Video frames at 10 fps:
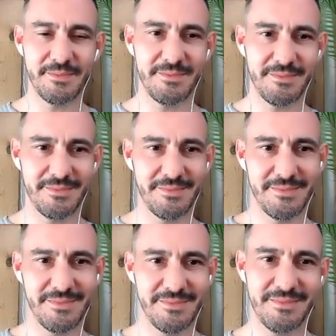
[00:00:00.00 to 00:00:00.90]

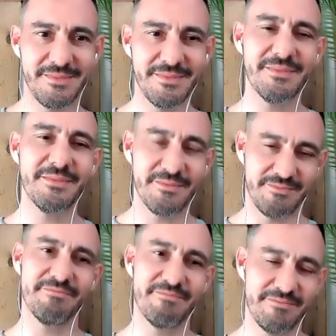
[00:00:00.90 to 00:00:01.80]

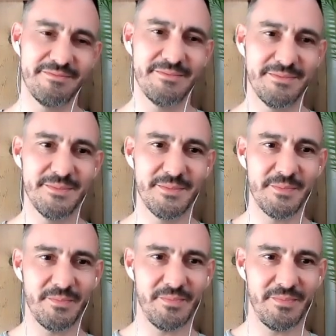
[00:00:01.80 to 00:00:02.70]

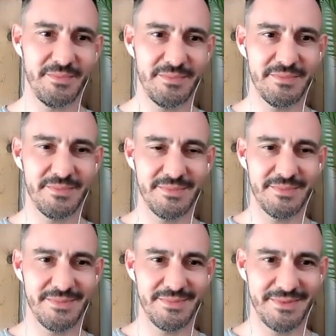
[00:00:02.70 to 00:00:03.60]

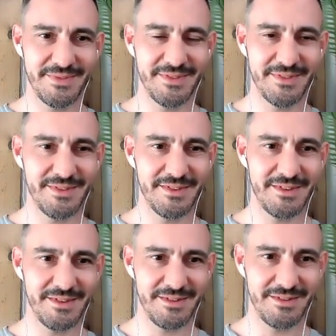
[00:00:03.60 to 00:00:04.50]

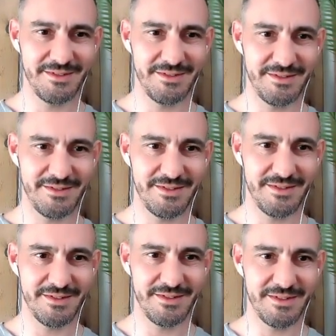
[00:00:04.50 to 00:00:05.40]

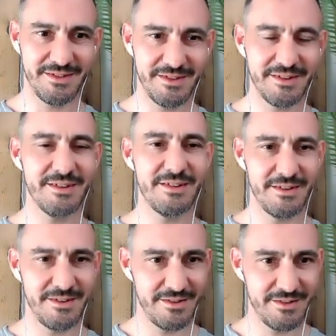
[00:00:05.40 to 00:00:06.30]

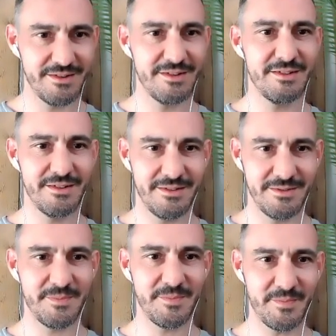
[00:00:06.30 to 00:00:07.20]

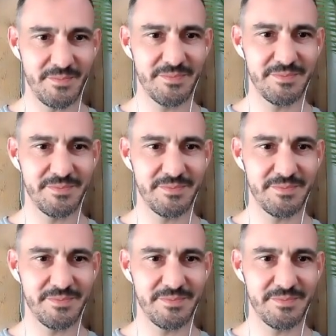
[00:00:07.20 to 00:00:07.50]
The person shown says nothing.